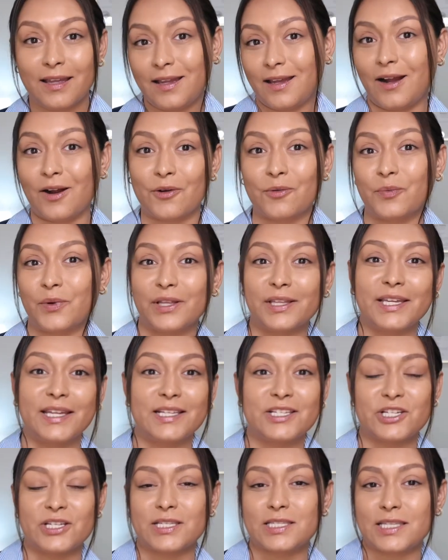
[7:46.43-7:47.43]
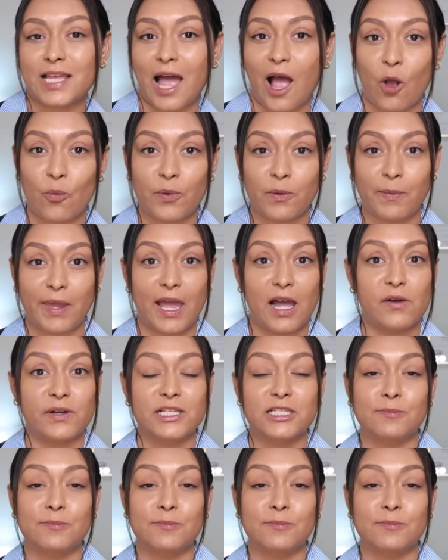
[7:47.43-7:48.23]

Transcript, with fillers: are really just helping me out,